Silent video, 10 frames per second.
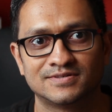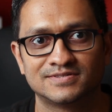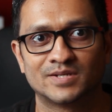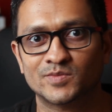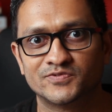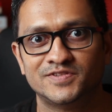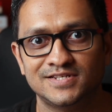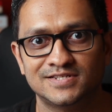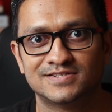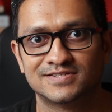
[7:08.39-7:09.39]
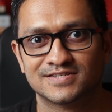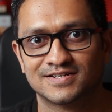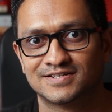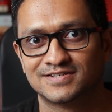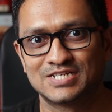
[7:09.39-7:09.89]
some of these
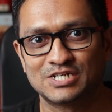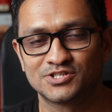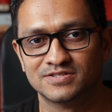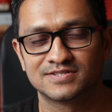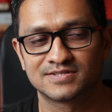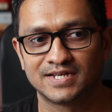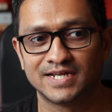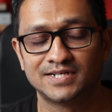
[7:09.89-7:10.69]
uh, sessions,